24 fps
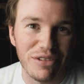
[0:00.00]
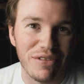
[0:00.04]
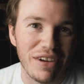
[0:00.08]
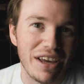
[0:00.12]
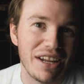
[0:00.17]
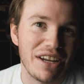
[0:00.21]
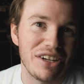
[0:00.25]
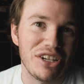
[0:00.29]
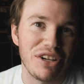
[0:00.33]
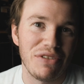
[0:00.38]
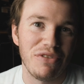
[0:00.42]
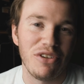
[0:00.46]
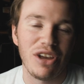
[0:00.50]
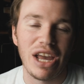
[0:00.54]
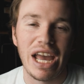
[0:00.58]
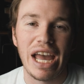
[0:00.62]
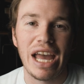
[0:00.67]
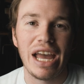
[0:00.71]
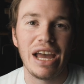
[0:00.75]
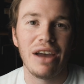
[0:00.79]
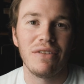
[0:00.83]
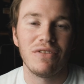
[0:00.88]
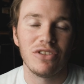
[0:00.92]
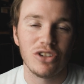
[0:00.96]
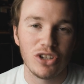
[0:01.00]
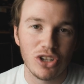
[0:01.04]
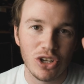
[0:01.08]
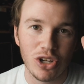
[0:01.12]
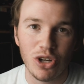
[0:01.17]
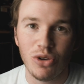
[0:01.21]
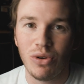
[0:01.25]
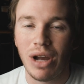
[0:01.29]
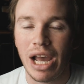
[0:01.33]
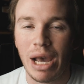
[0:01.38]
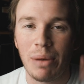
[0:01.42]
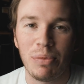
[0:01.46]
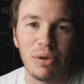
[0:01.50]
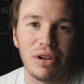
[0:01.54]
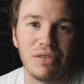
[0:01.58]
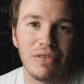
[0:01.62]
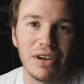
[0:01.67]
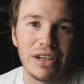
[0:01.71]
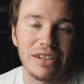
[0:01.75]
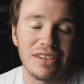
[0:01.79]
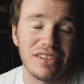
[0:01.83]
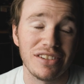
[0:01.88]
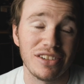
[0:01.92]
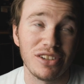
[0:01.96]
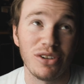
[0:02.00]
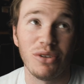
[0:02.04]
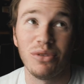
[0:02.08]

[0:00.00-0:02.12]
advantage if you have two Apple devices.